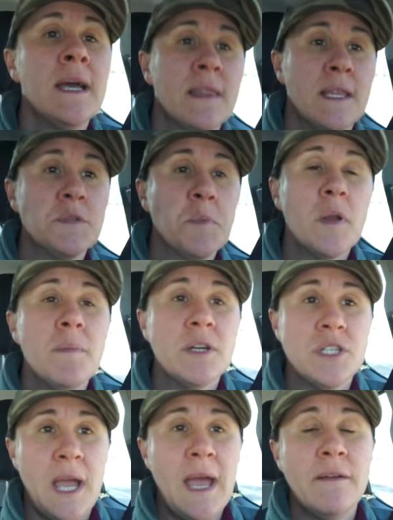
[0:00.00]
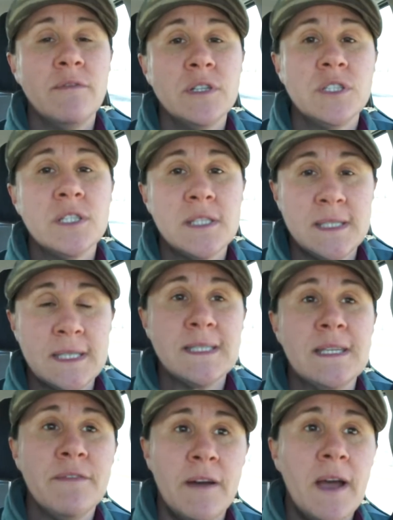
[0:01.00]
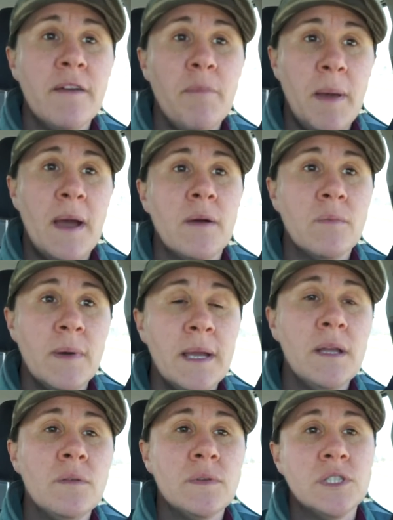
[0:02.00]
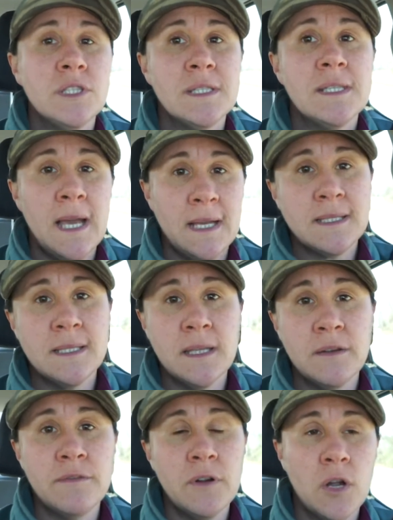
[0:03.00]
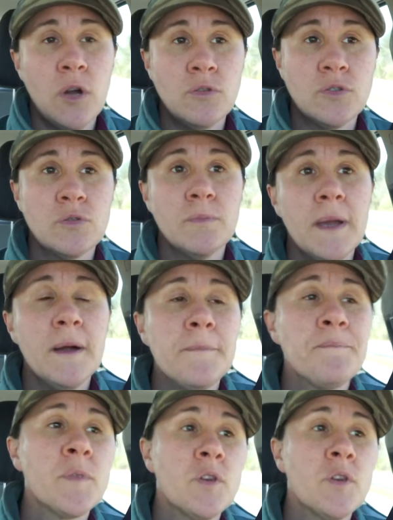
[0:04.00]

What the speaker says: These pretty much average a 65-pound weight, which is excellent for a coastal bale.